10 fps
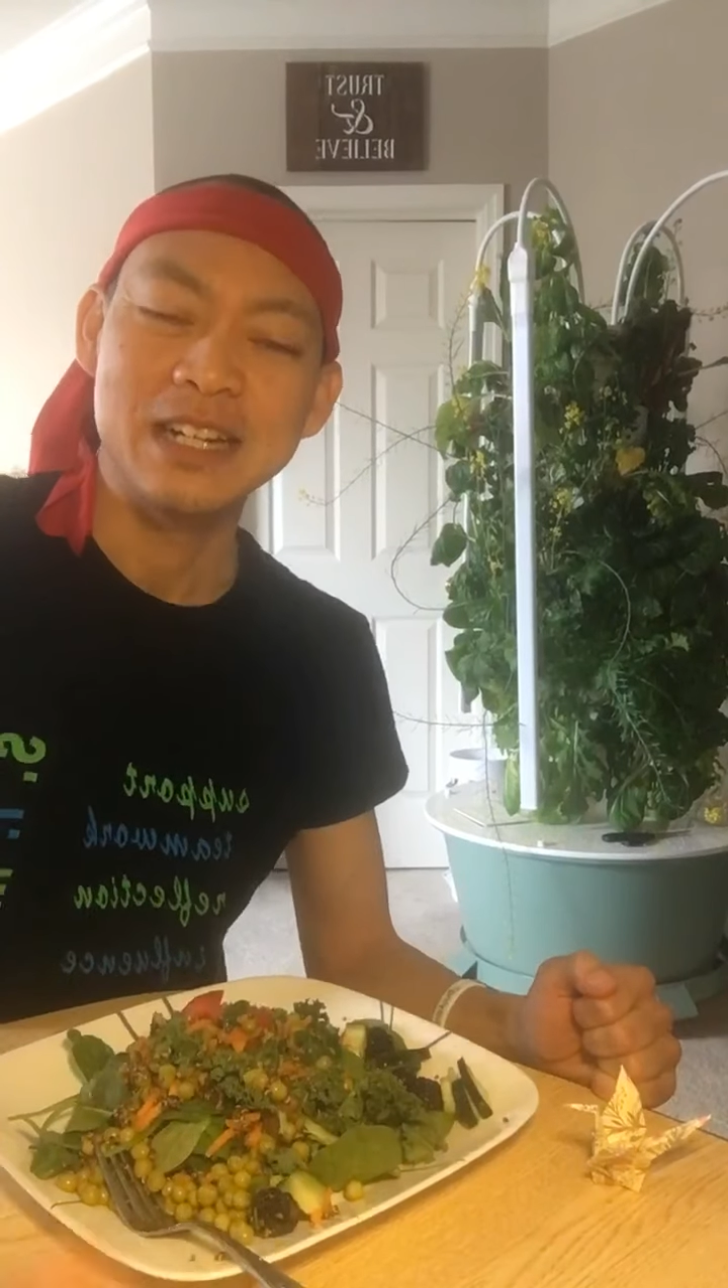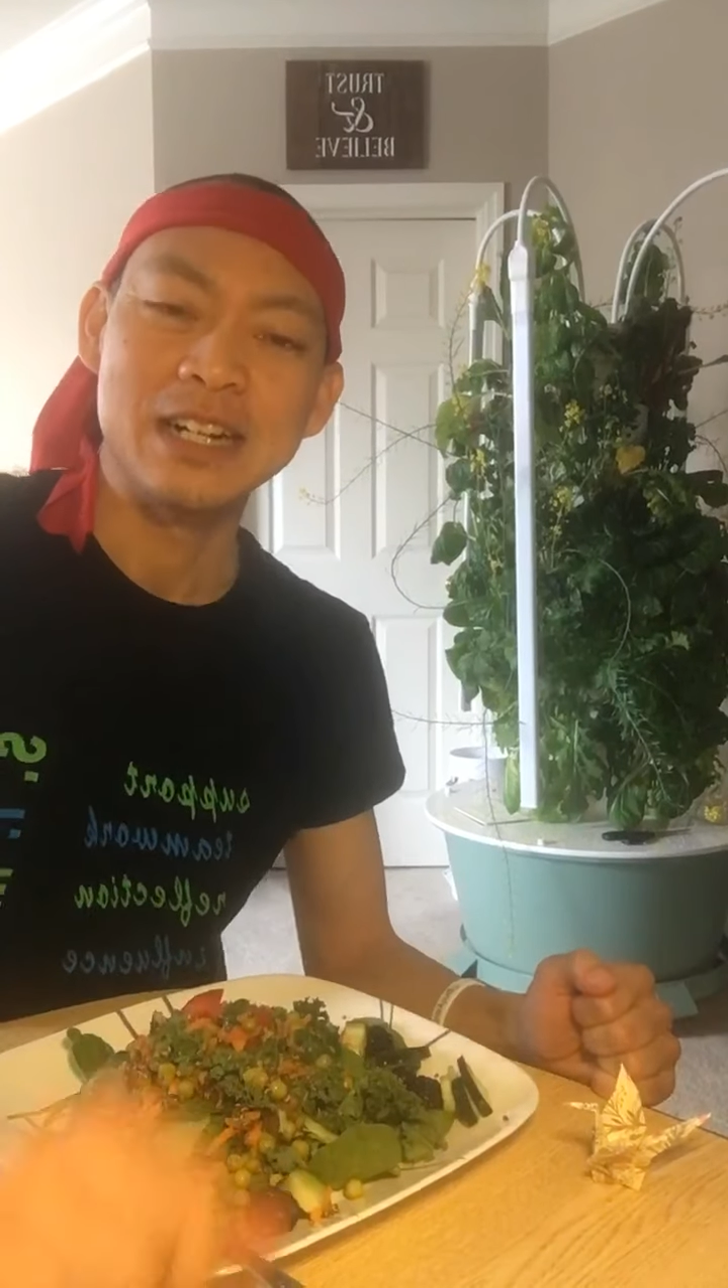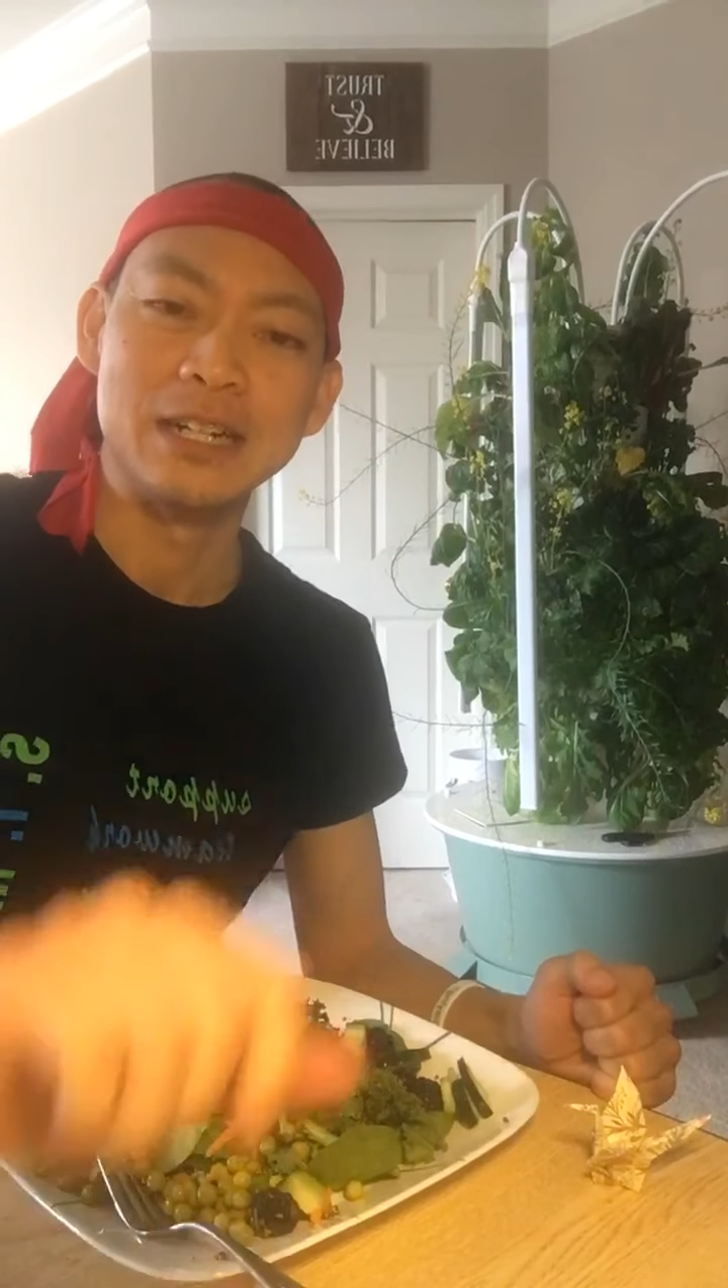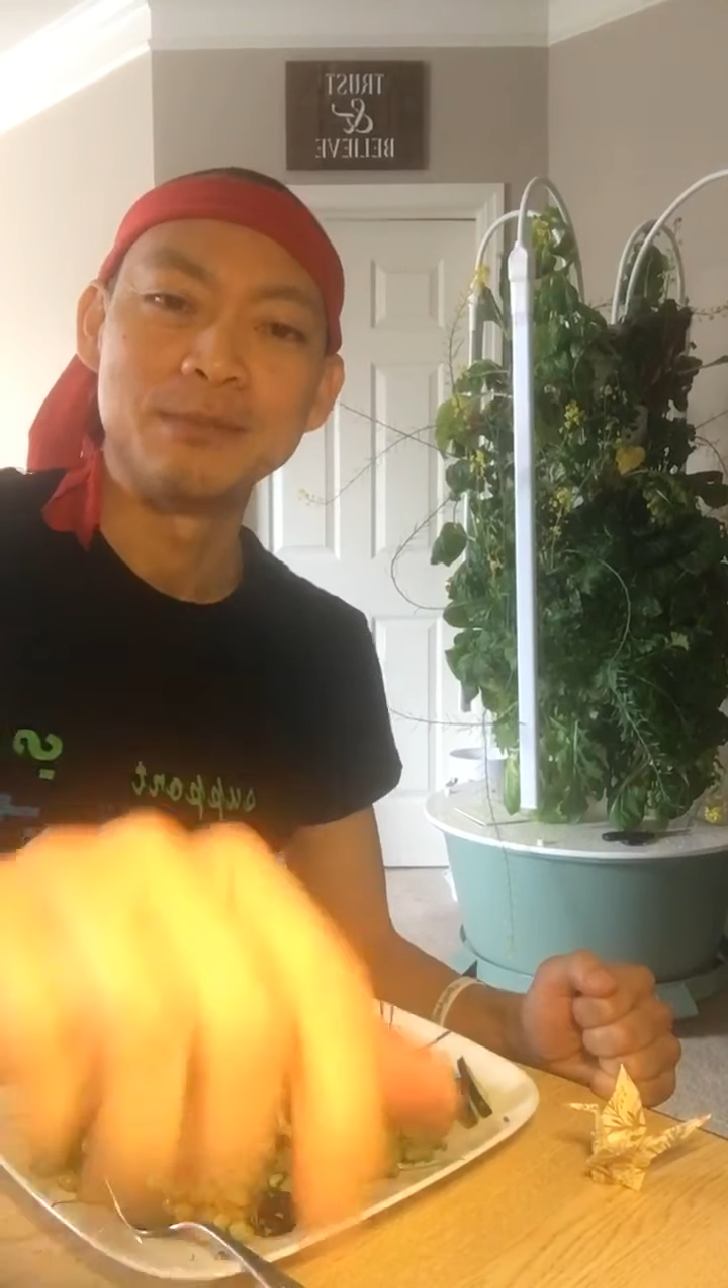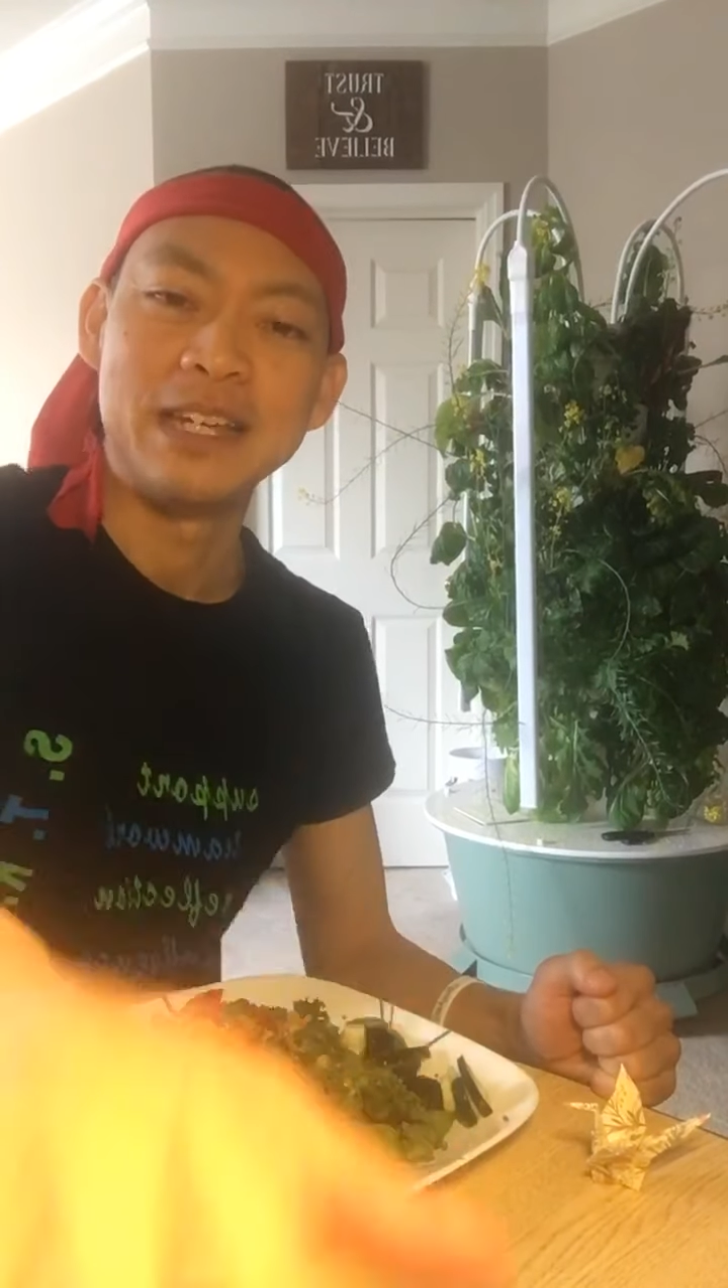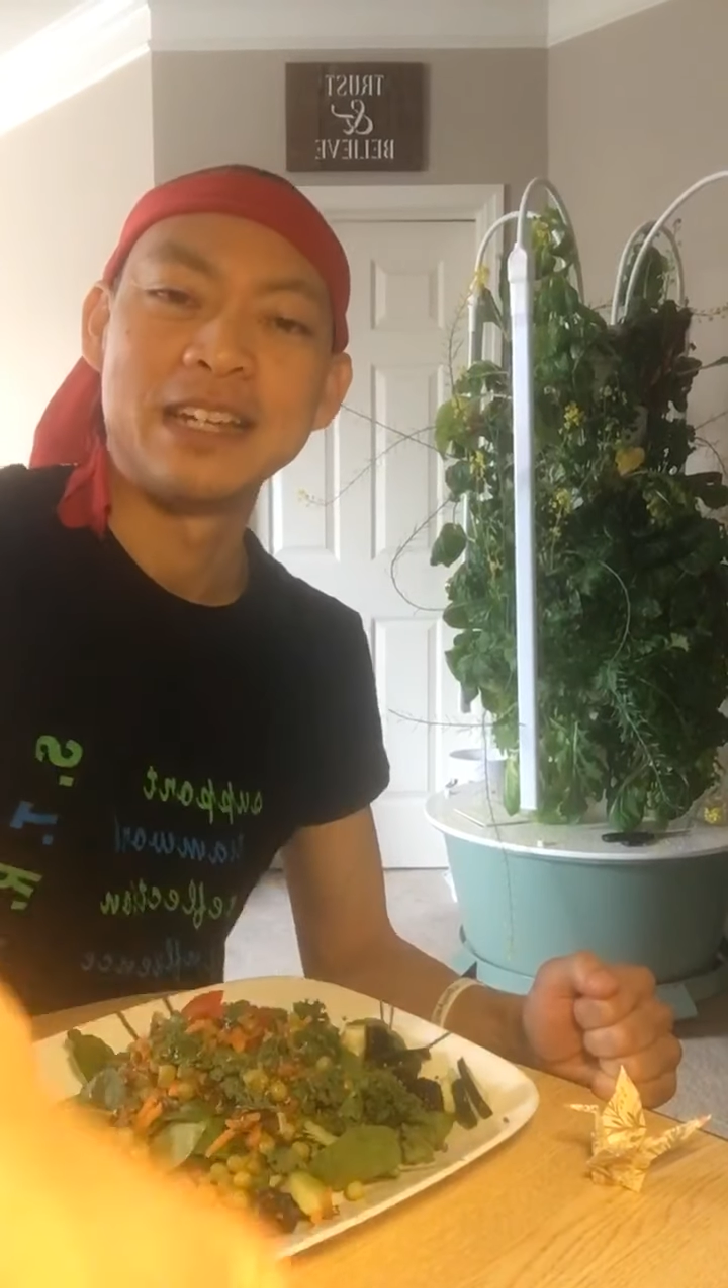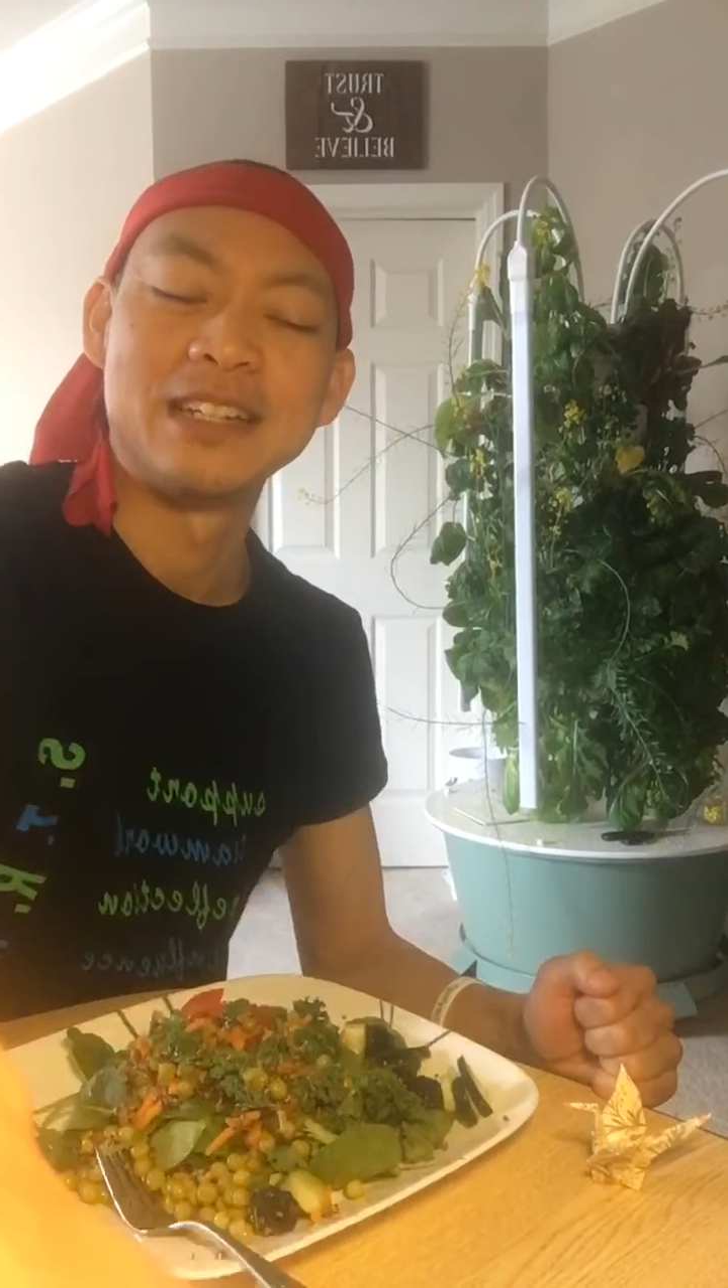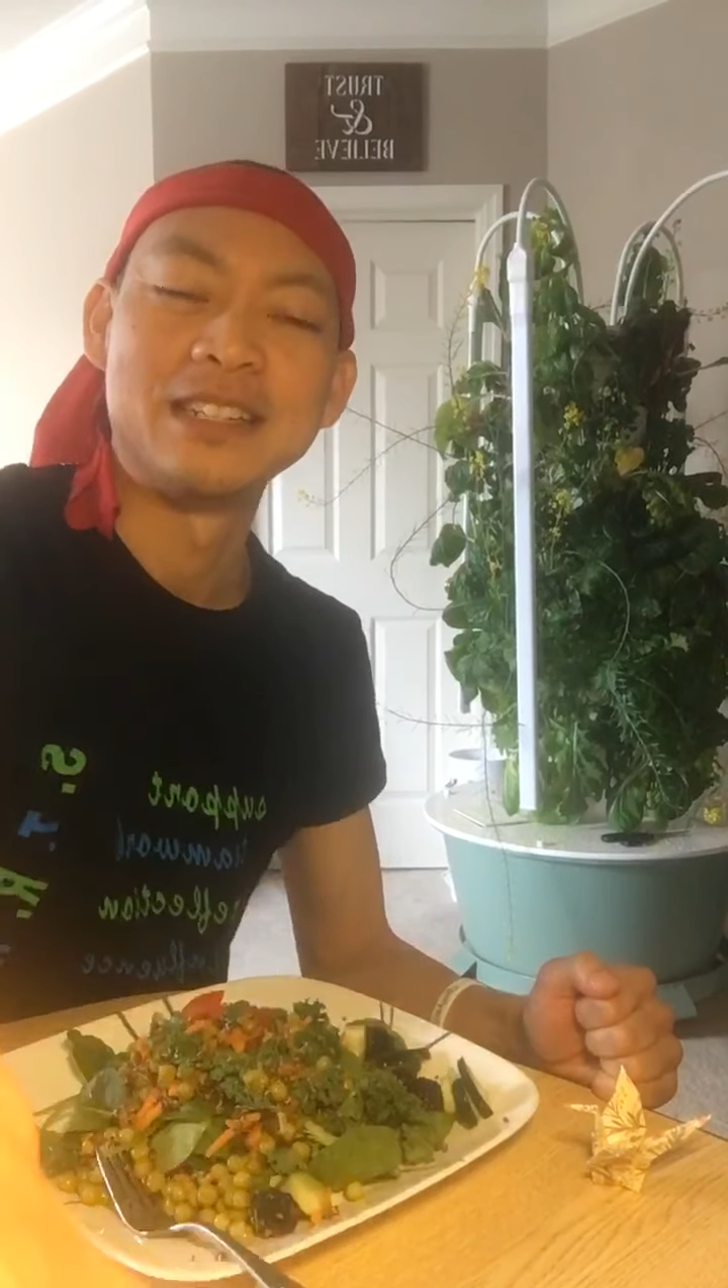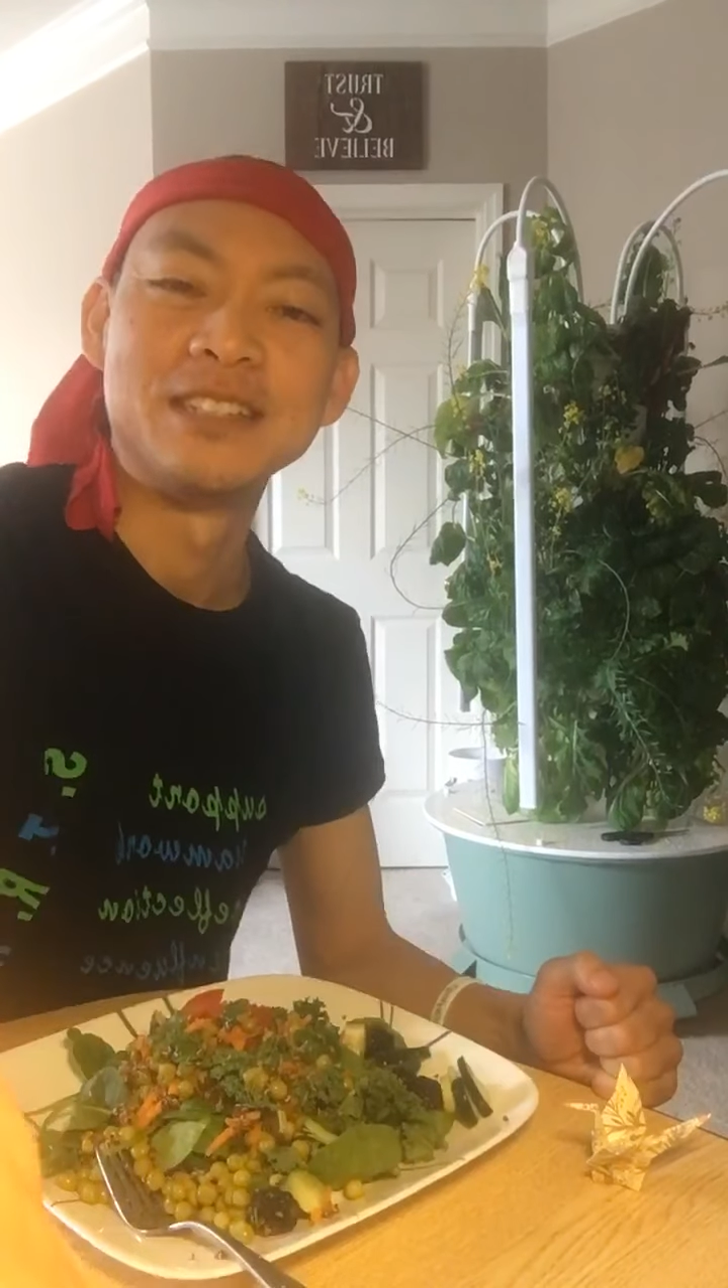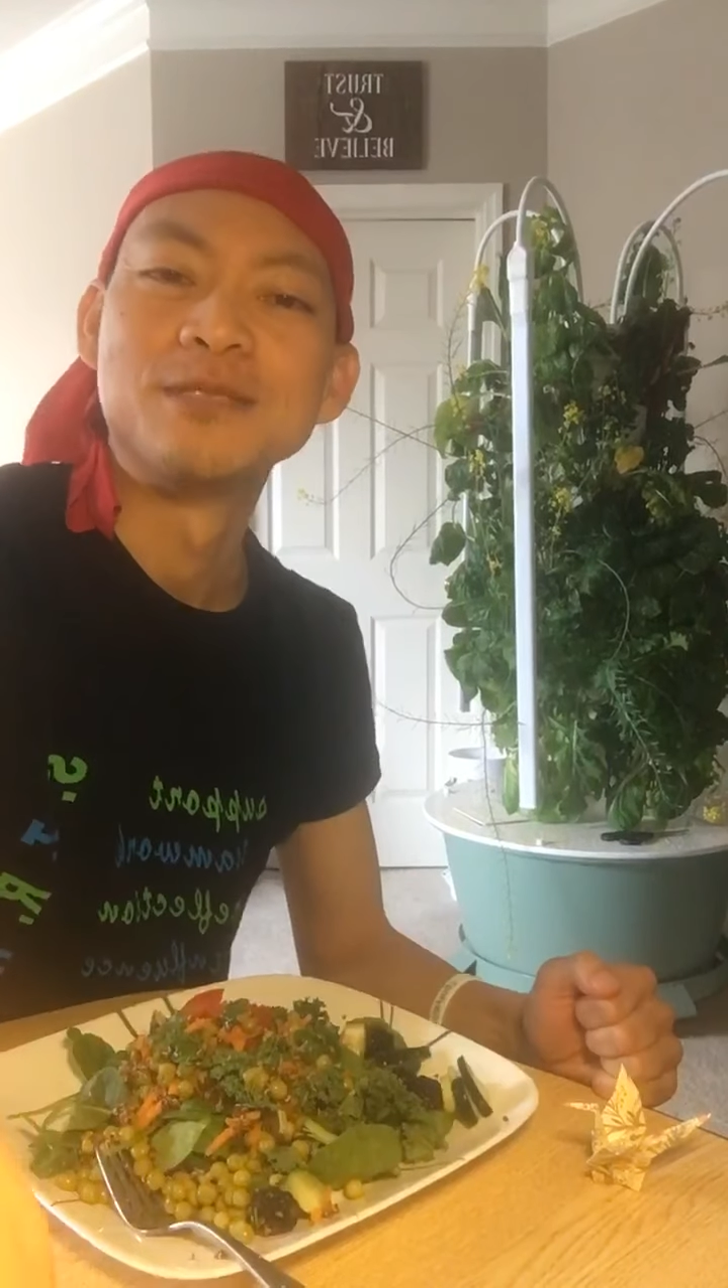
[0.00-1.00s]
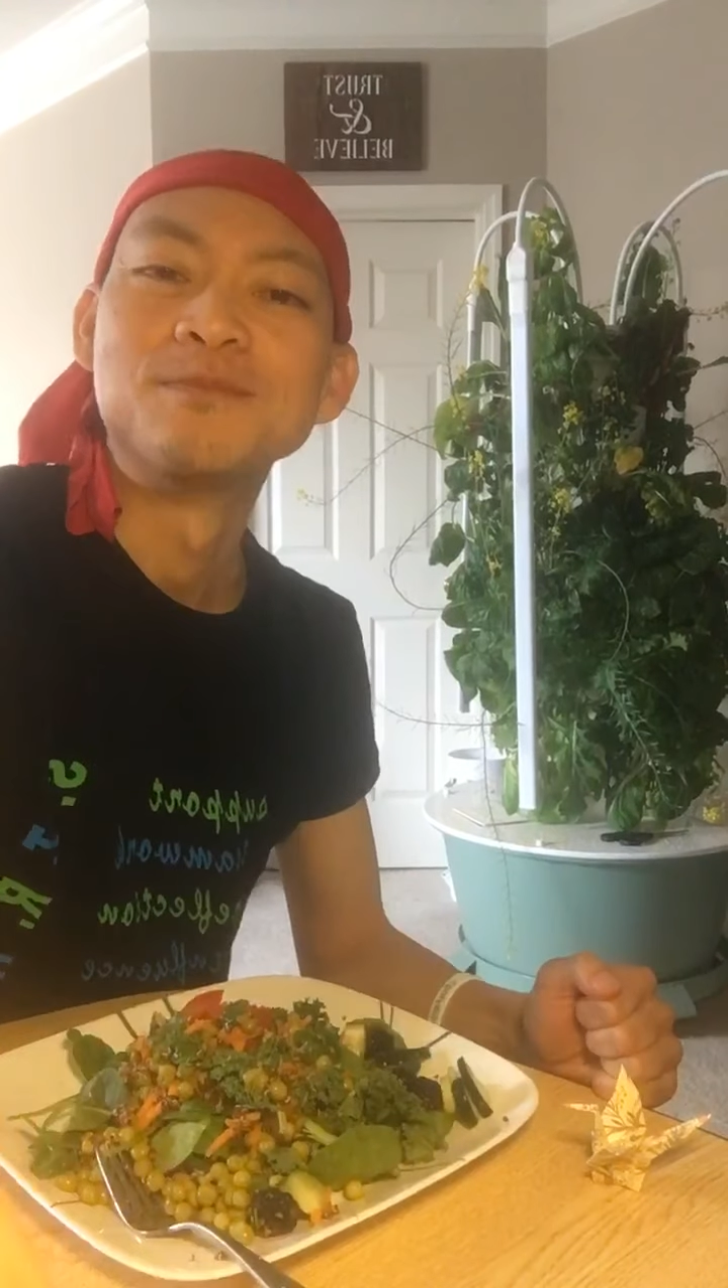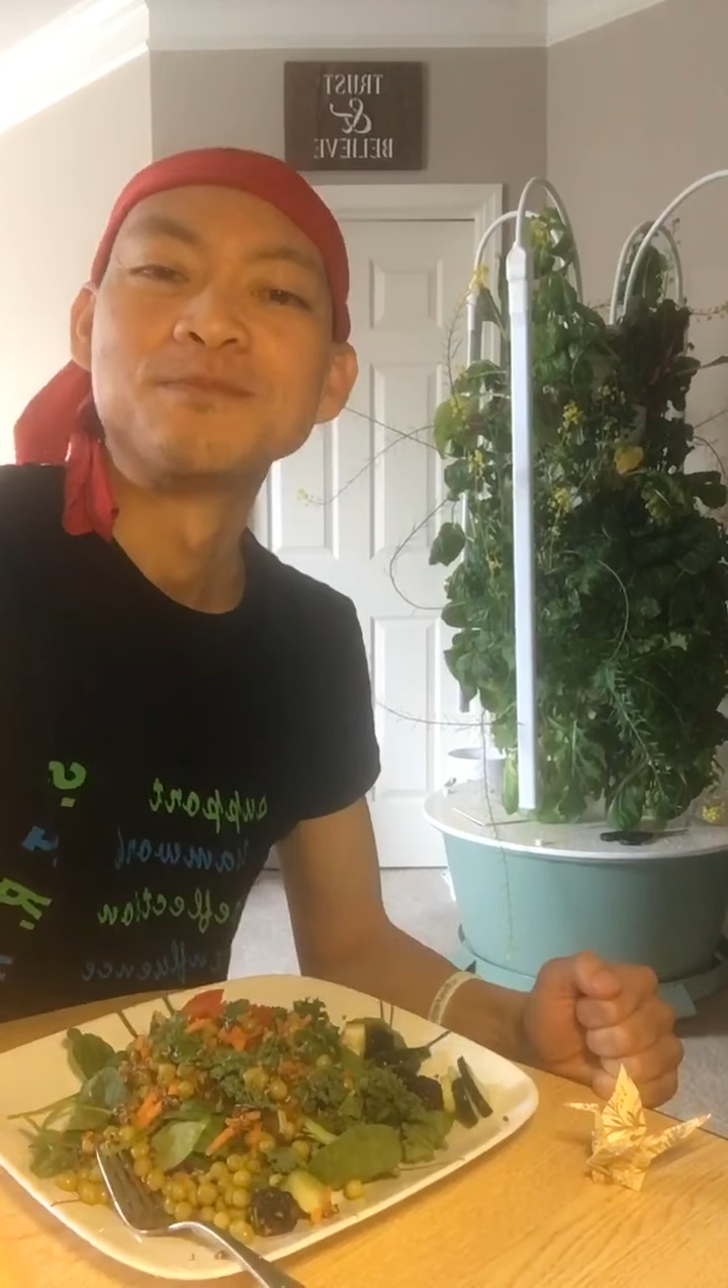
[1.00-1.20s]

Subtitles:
and